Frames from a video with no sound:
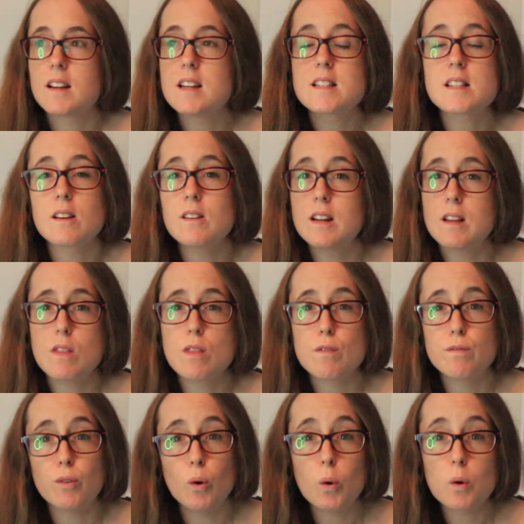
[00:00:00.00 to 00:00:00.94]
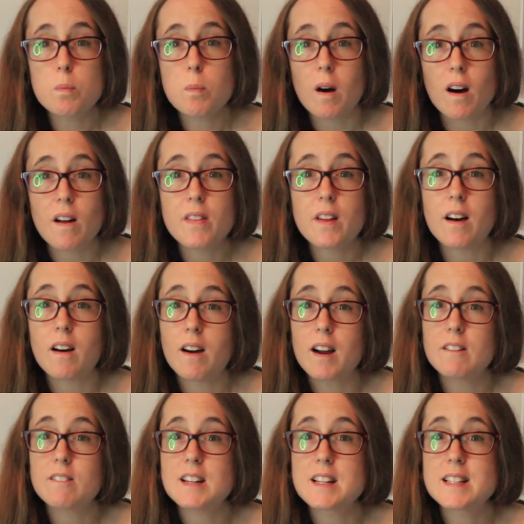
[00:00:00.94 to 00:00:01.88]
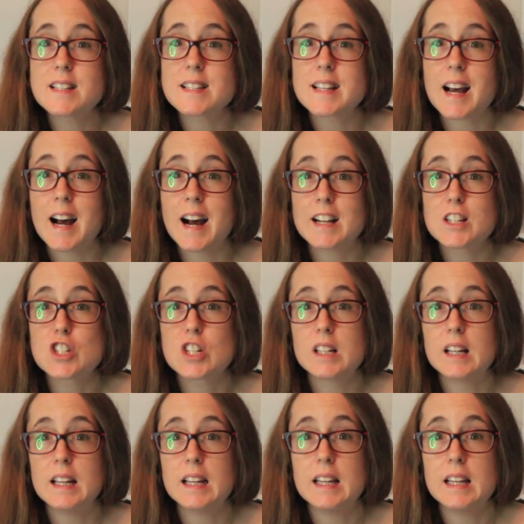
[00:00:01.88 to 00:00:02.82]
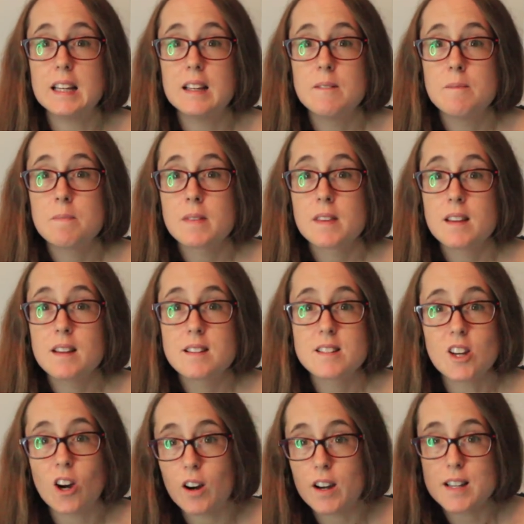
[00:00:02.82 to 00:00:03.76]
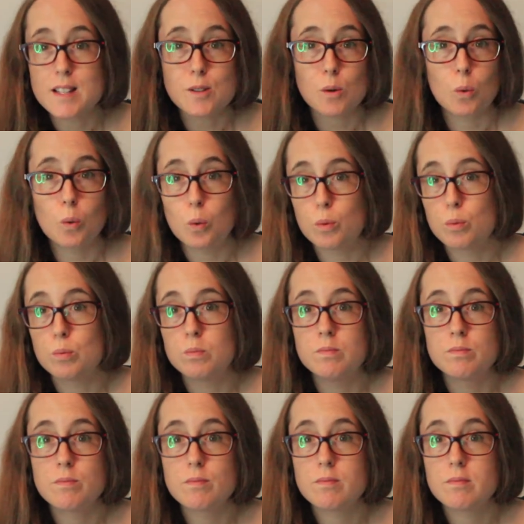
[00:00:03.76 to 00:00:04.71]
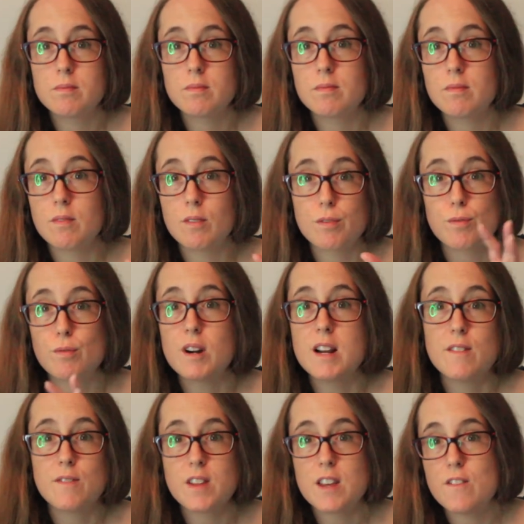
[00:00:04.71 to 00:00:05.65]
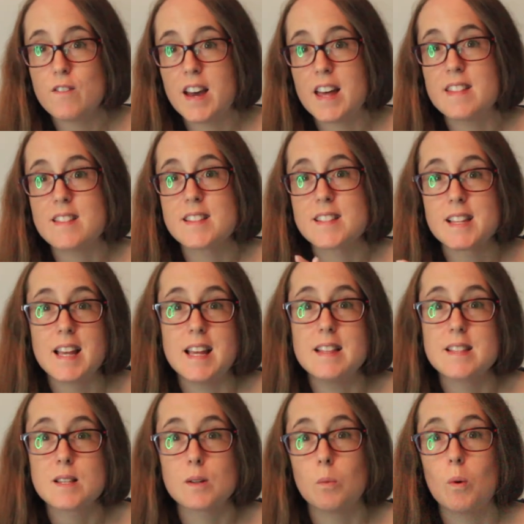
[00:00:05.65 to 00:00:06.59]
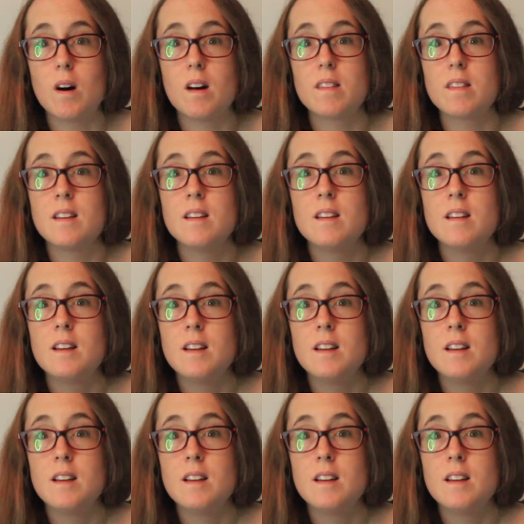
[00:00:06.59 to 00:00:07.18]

It's only in the fourth part that Iris actually ties all three of the events into one